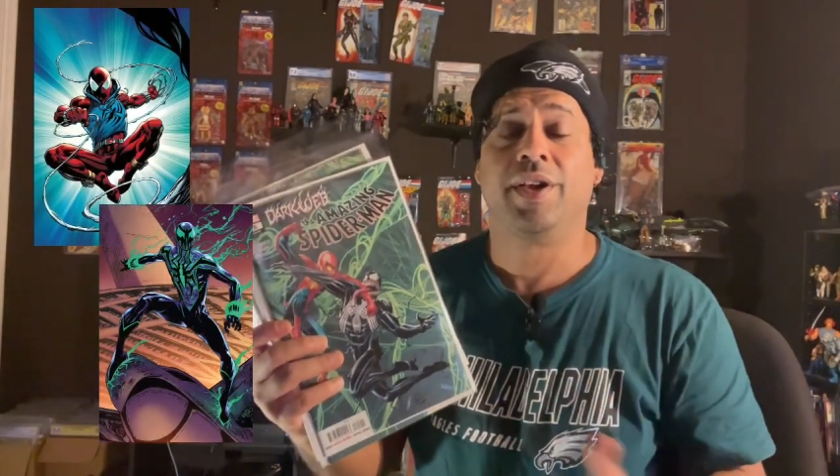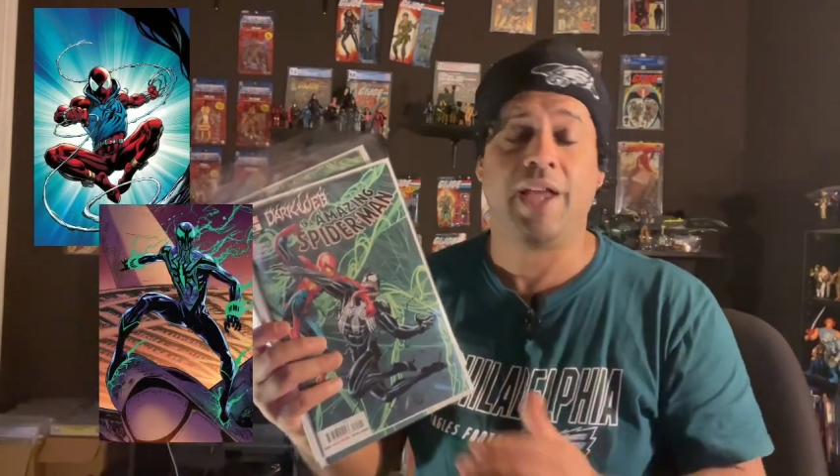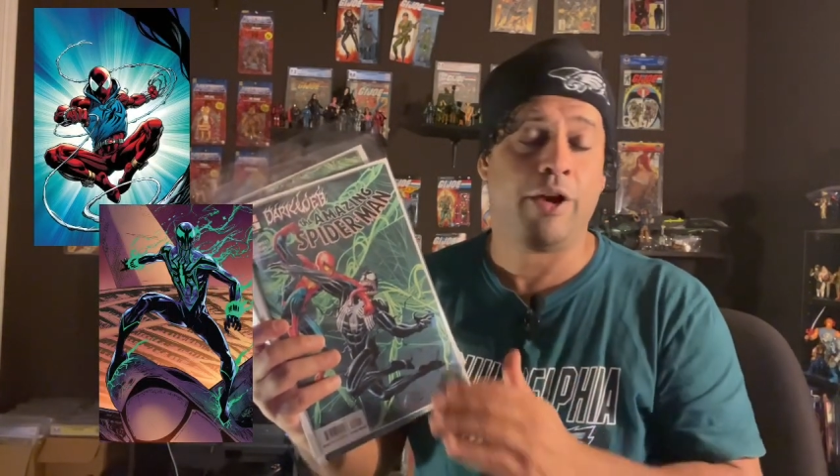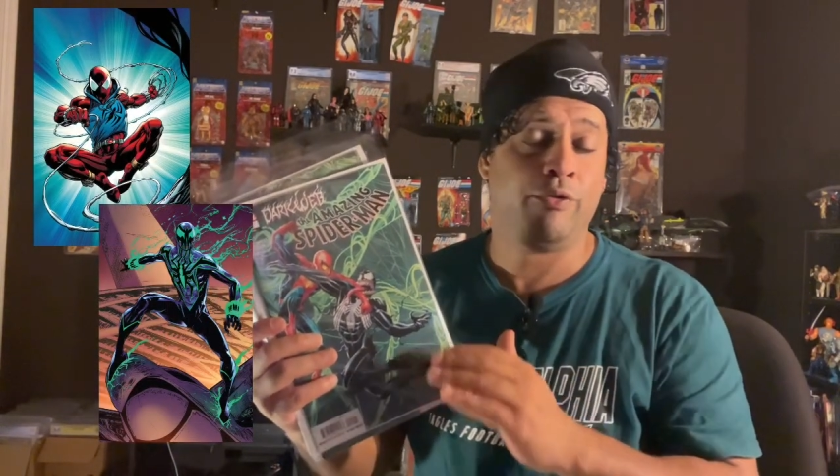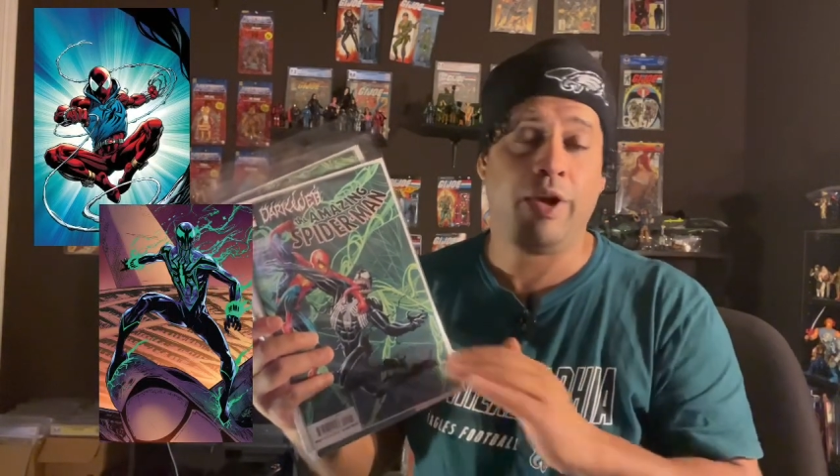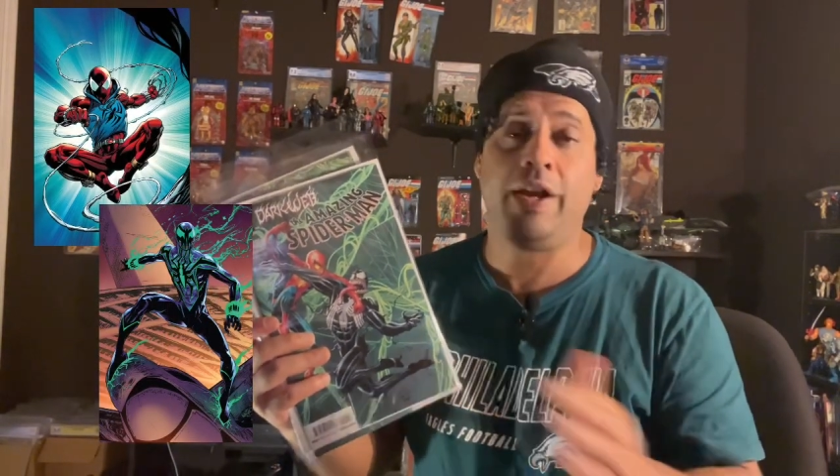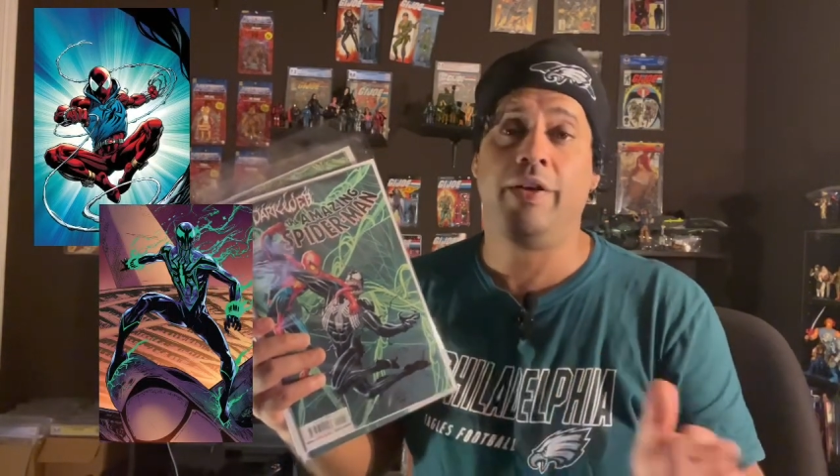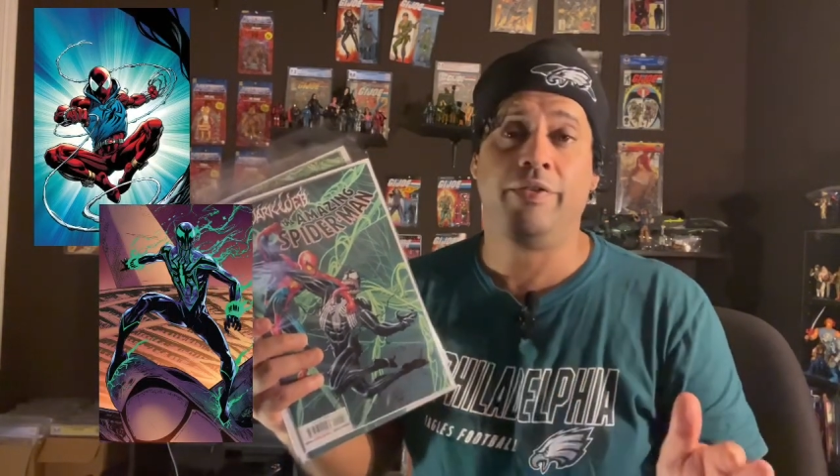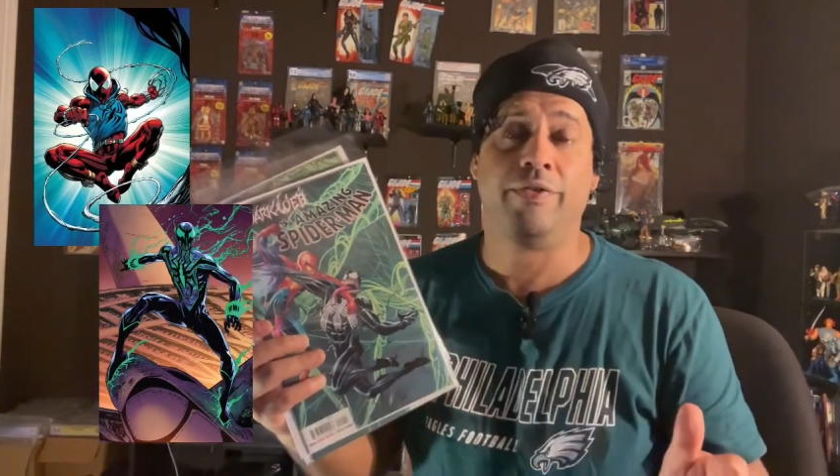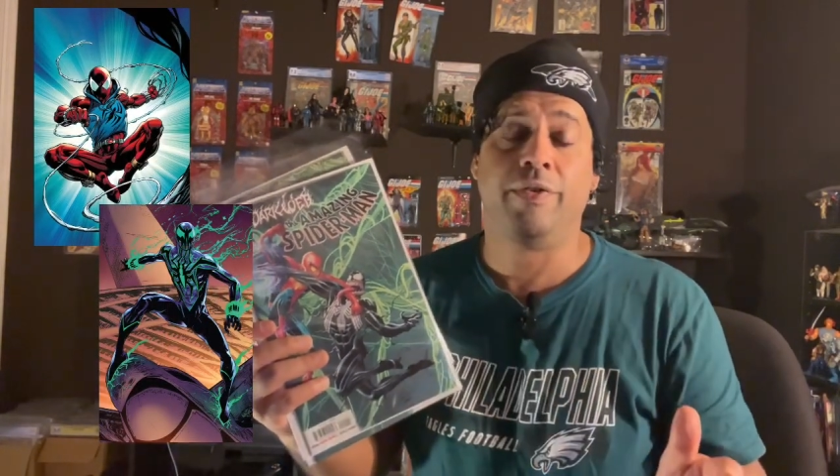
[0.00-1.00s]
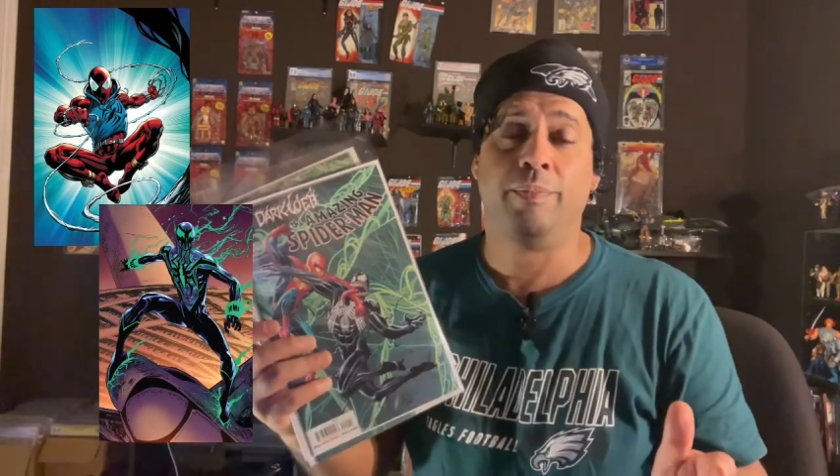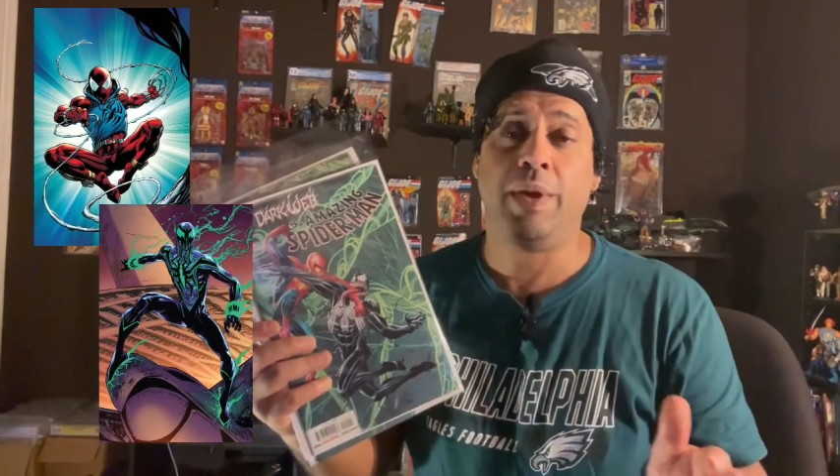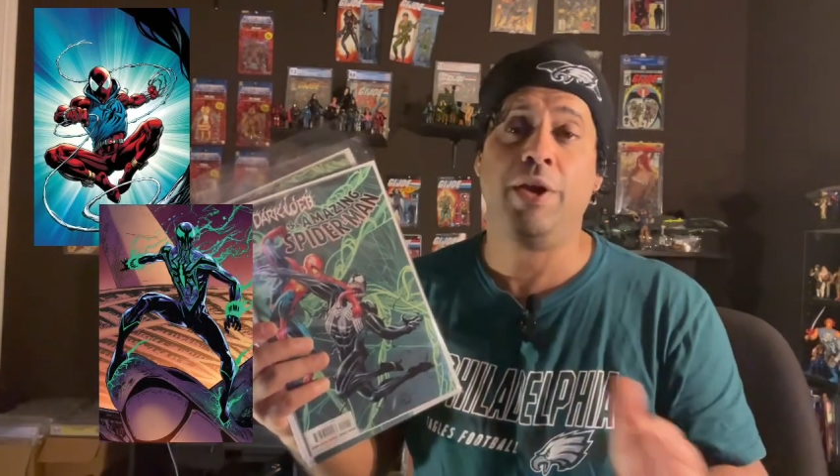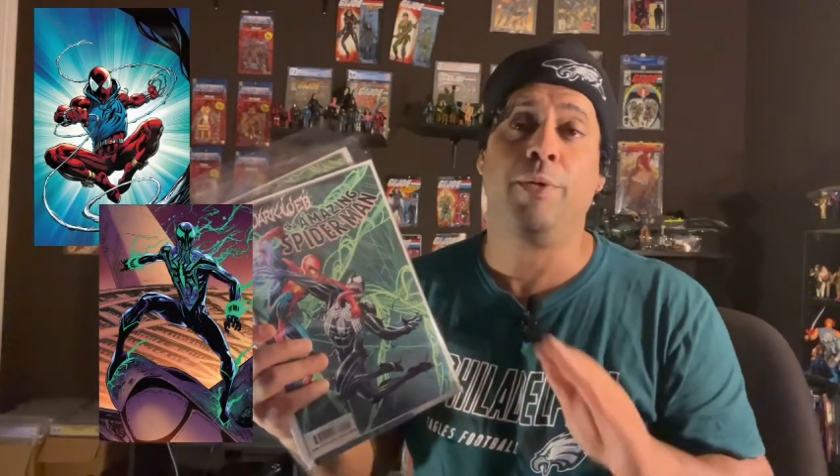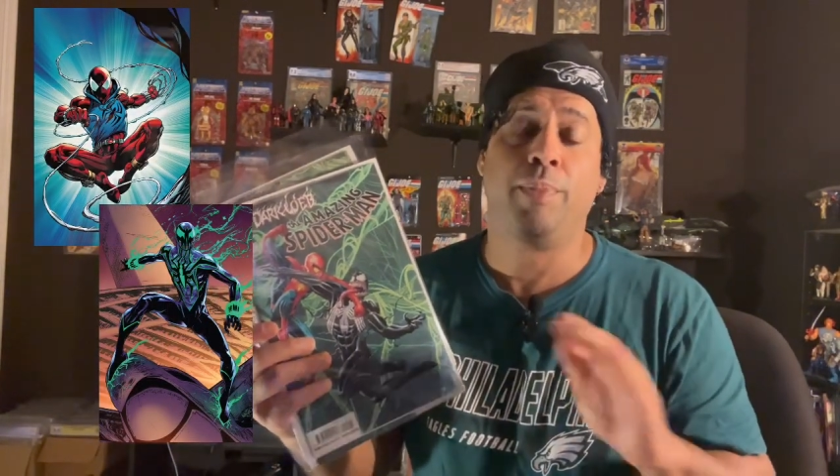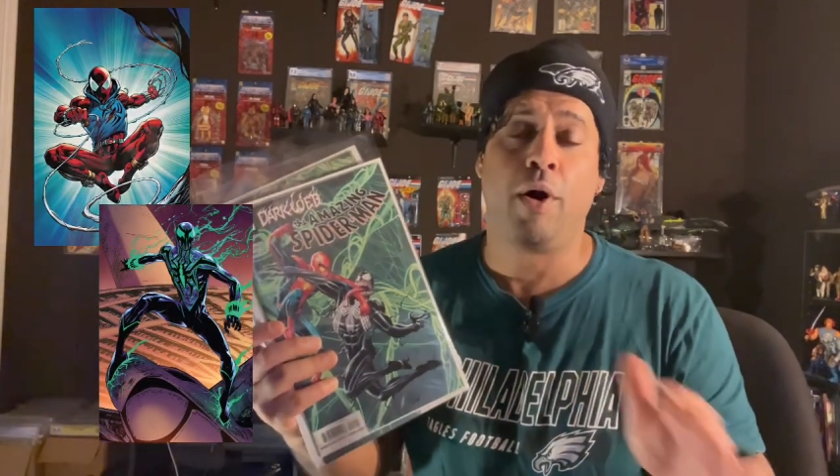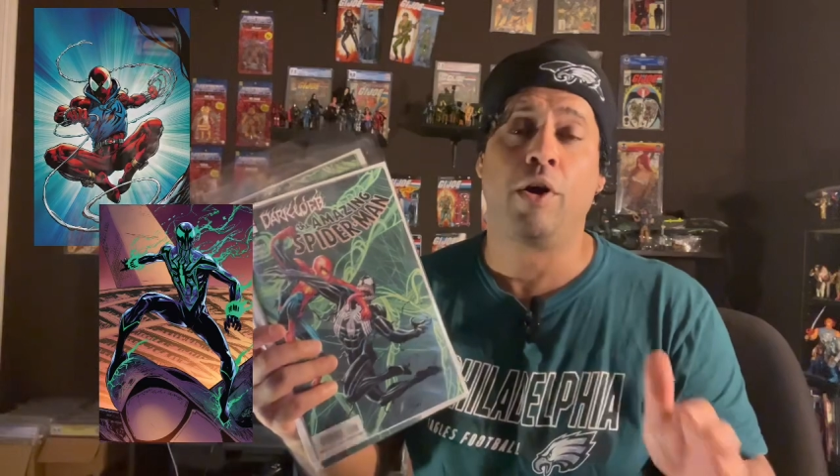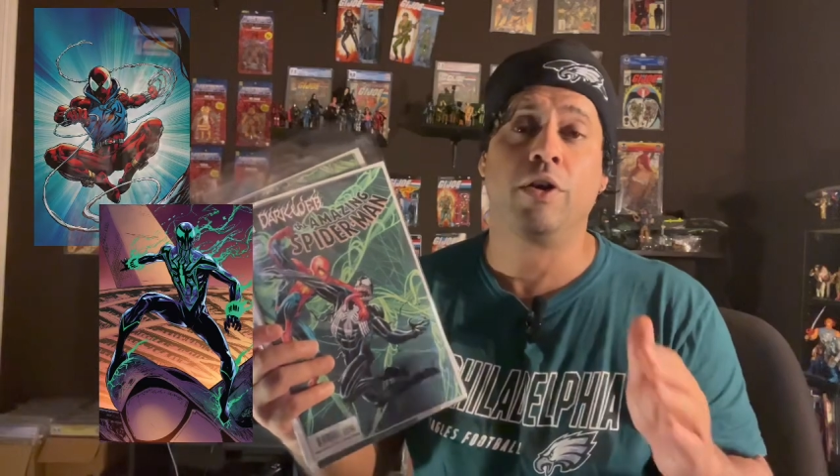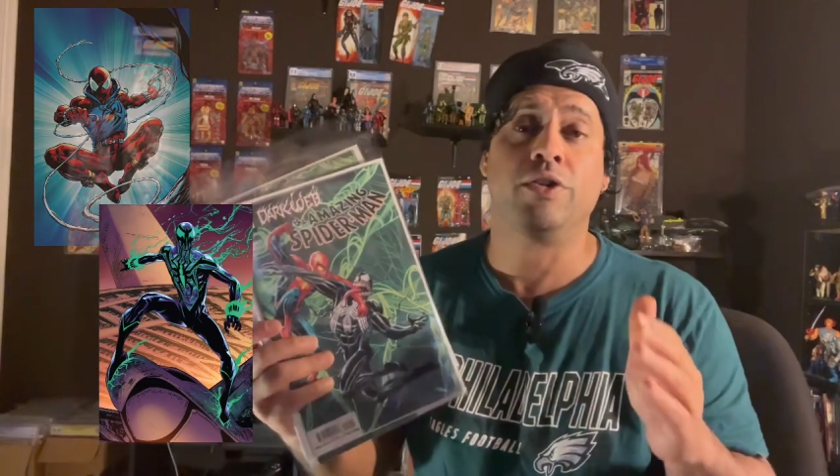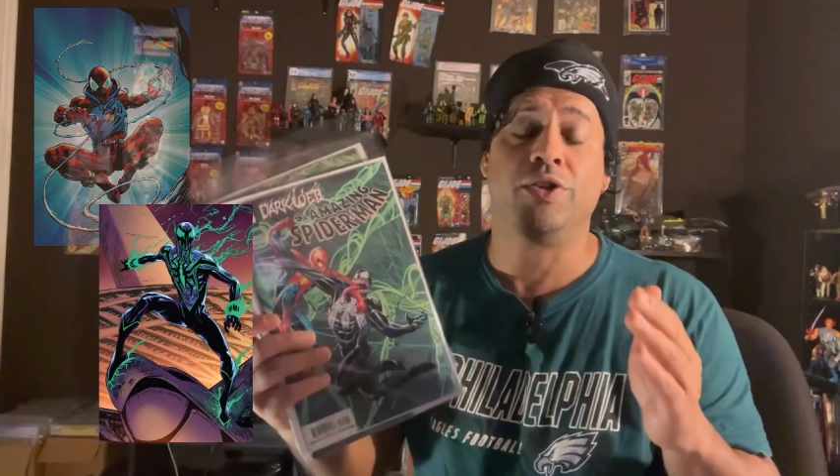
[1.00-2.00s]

get rid of Peter Parker